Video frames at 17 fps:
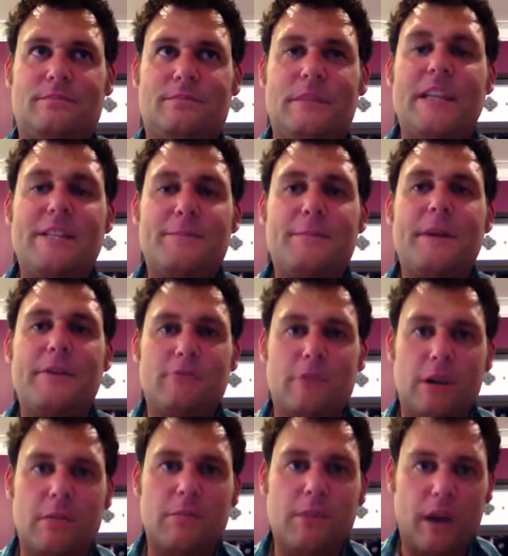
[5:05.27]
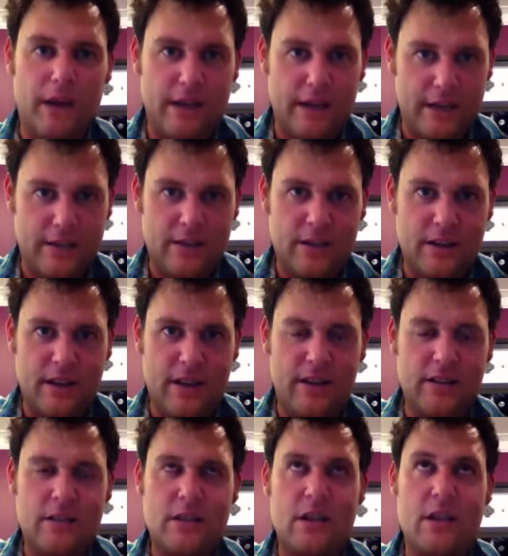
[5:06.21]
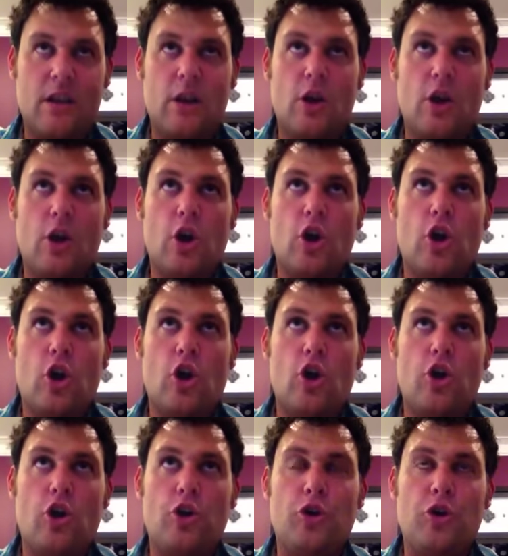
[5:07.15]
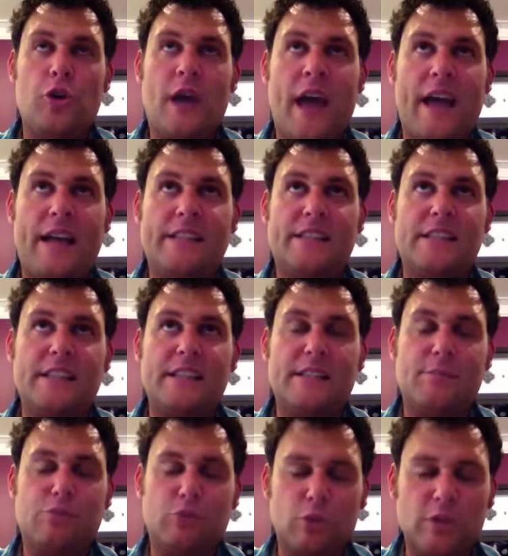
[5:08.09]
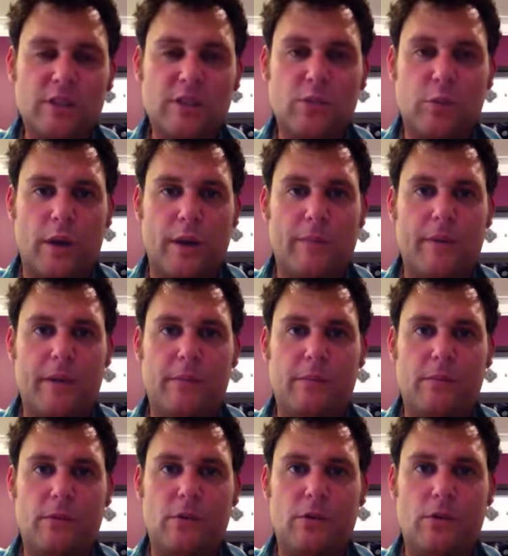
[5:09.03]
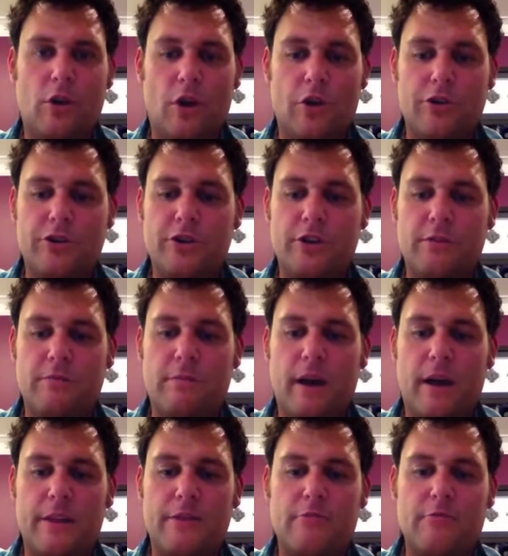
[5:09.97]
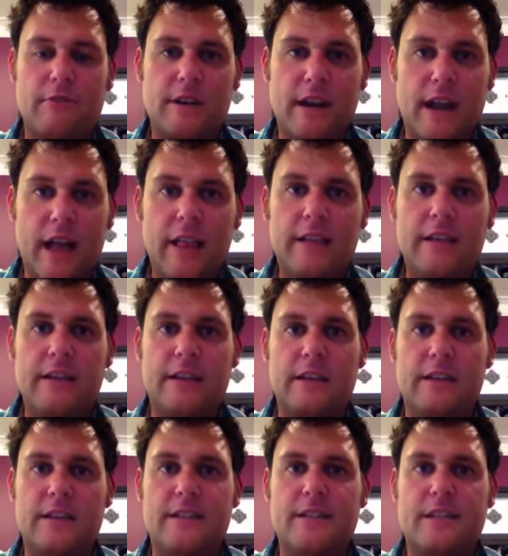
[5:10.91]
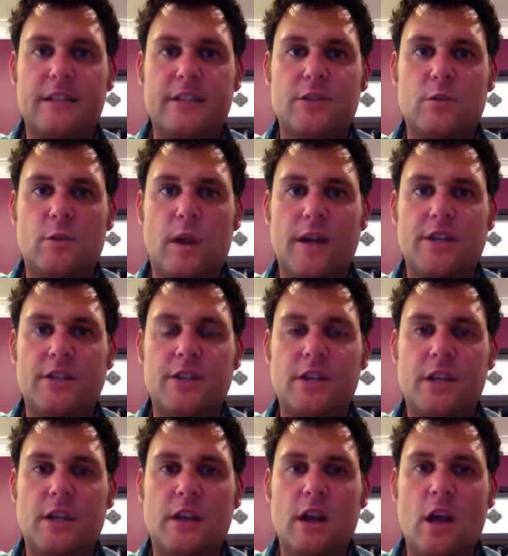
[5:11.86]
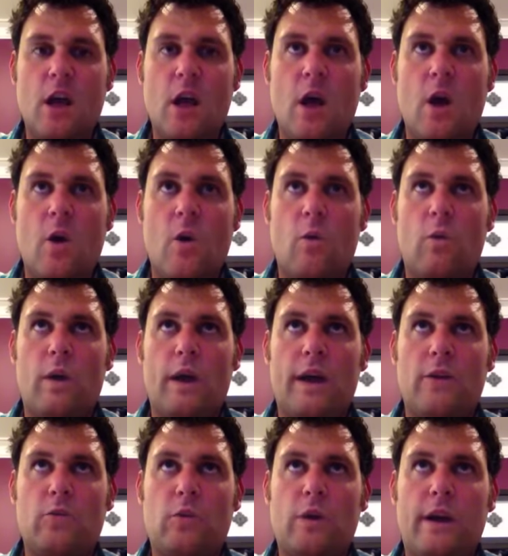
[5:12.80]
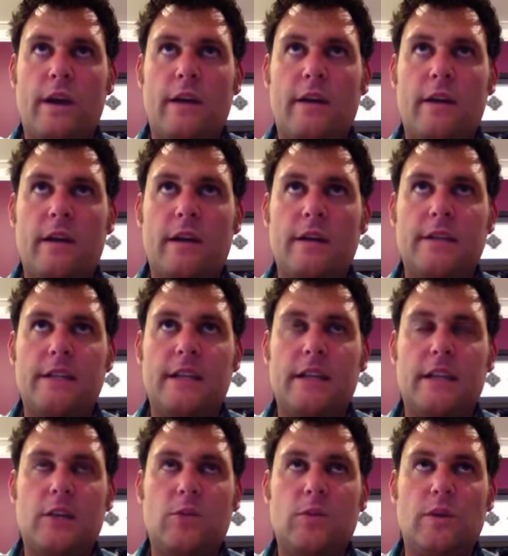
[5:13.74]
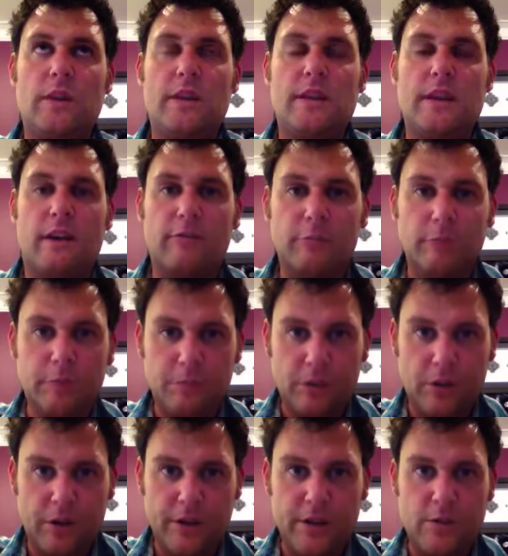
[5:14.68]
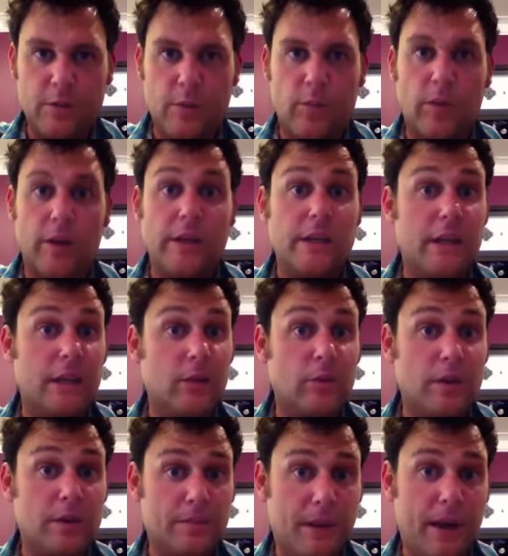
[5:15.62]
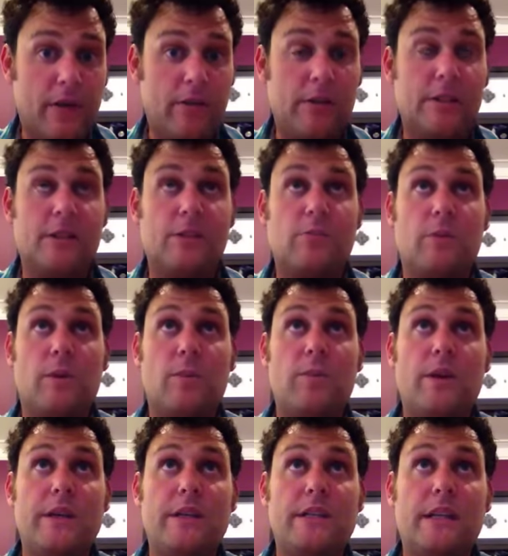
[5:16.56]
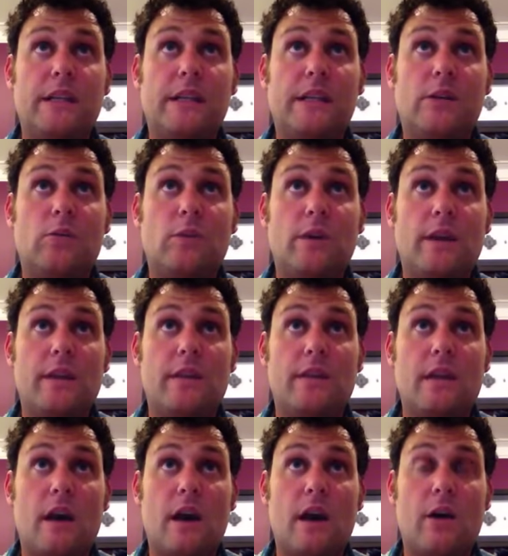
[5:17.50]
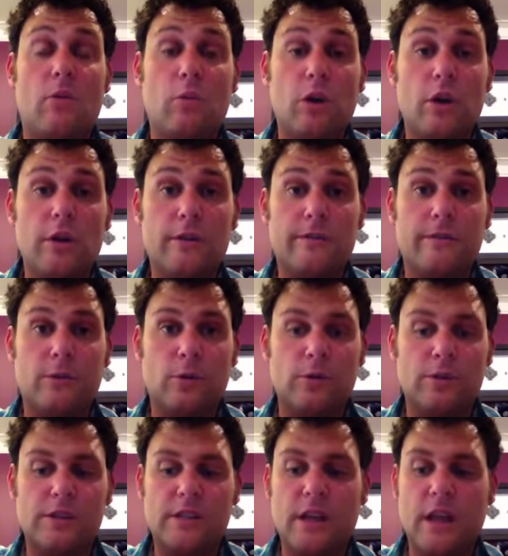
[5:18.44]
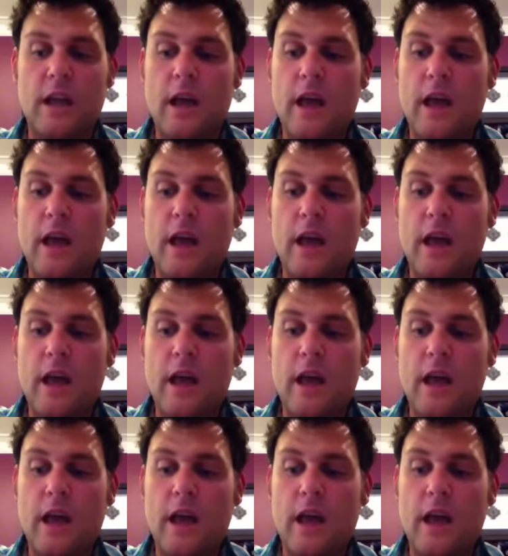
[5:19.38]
it's been written by an intellect who has this broad sweeping notion, but the reality of the situation when we're dealing with government bodies, when we're dealing with parents, and when we're dealing with workforce,